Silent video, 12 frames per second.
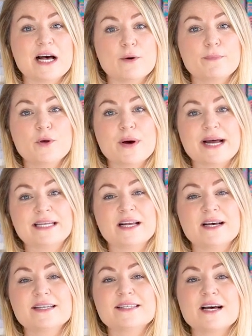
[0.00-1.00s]
help you
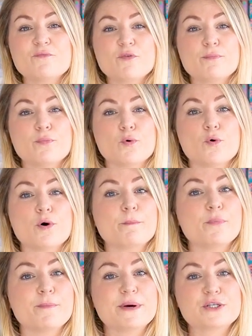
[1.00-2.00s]
analyze and report on
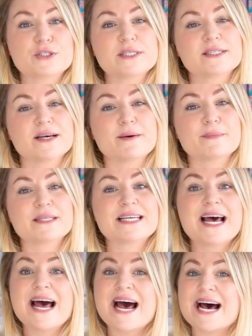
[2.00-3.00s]
permission assignments,
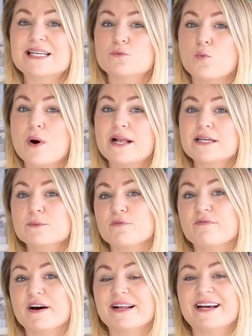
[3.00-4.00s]
as well as
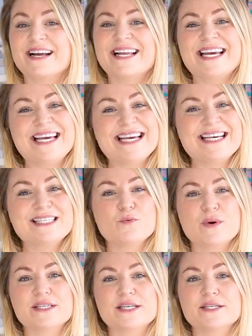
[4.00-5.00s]
providing an easy
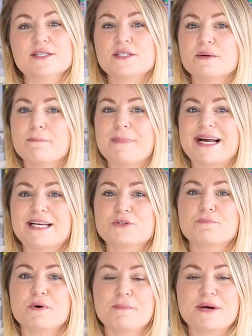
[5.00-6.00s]
wizard to
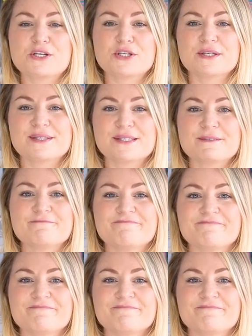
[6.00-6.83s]
manage permissions.